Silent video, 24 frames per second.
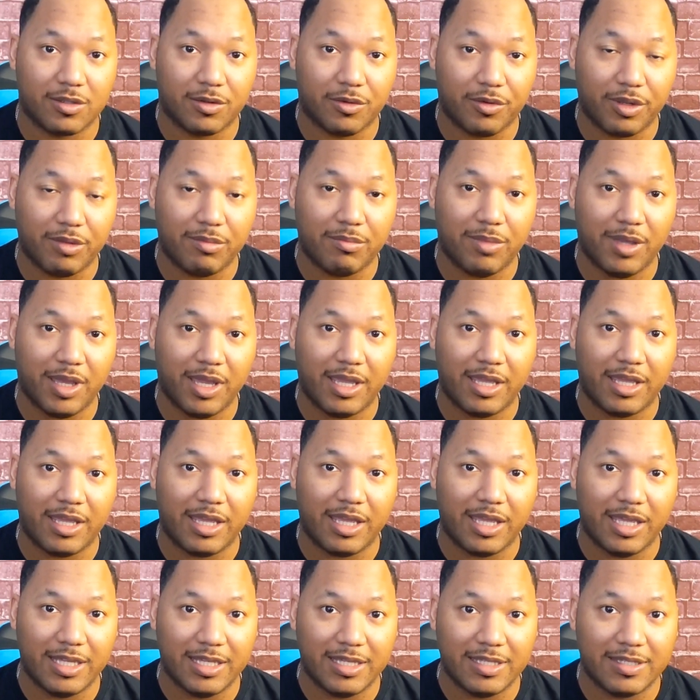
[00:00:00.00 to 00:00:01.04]
Green Bay
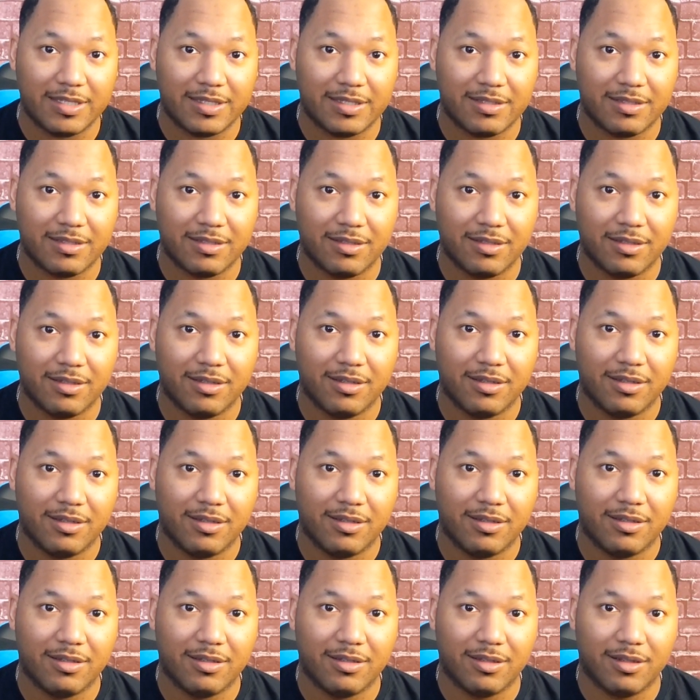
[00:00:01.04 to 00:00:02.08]
is
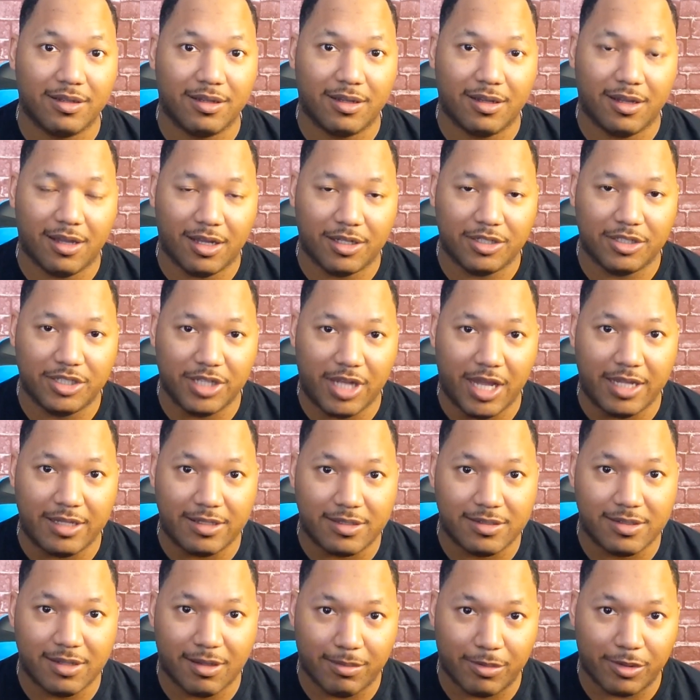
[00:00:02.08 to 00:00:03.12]
a giant
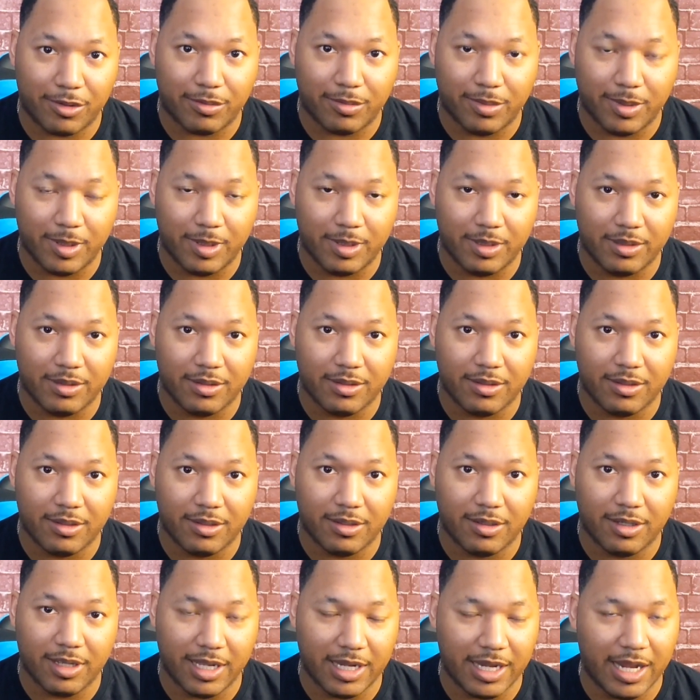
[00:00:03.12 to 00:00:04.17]
suburb.
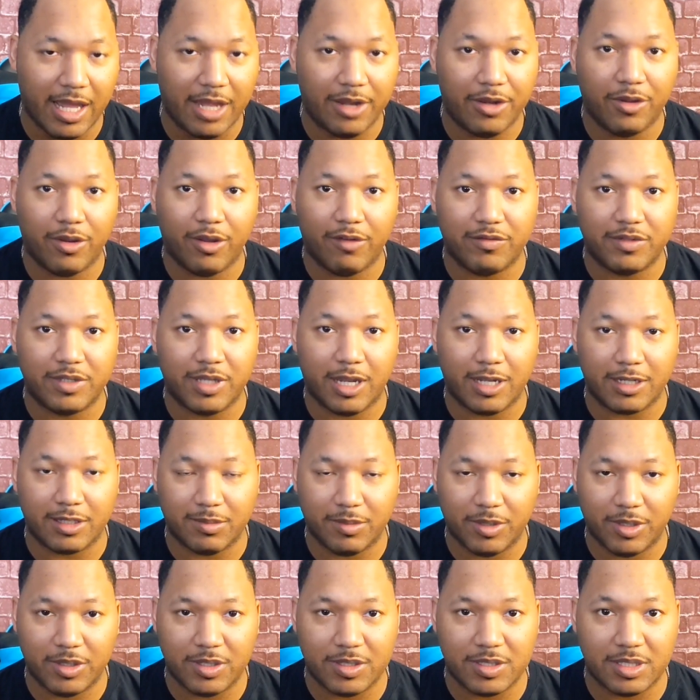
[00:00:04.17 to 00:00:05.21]
And I know I've talked
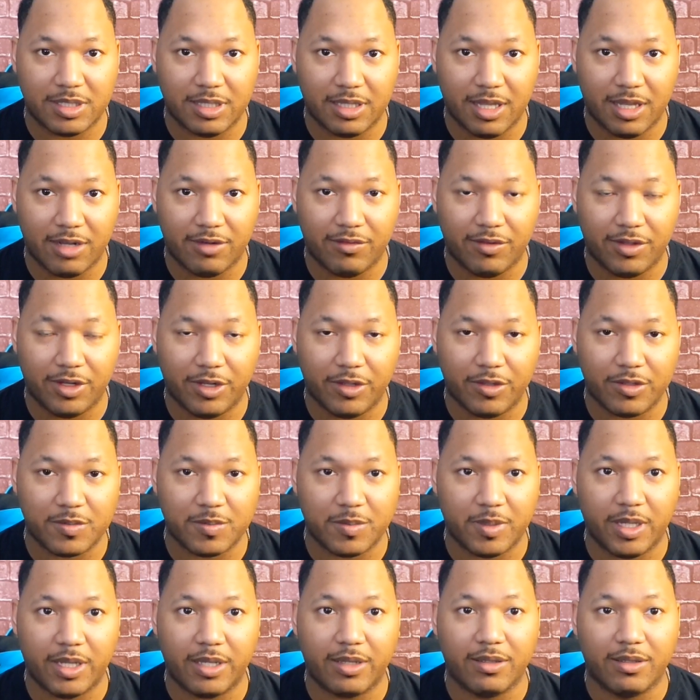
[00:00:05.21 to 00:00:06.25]
about this in a lot of videos,
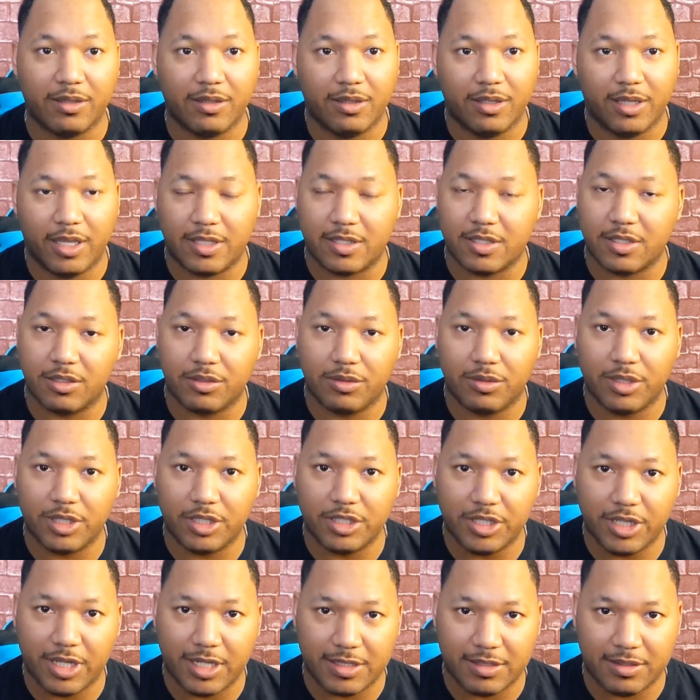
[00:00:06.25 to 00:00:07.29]
but it's literally a
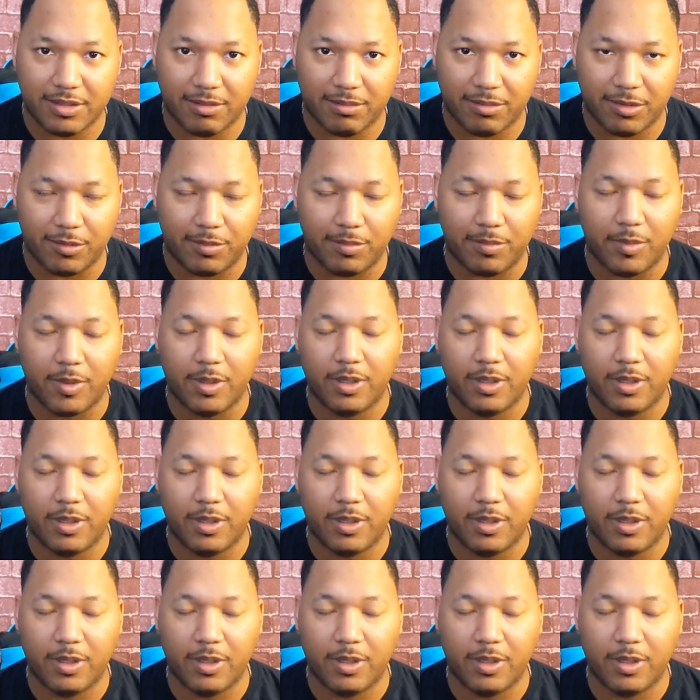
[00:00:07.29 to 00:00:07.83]
giant suburb.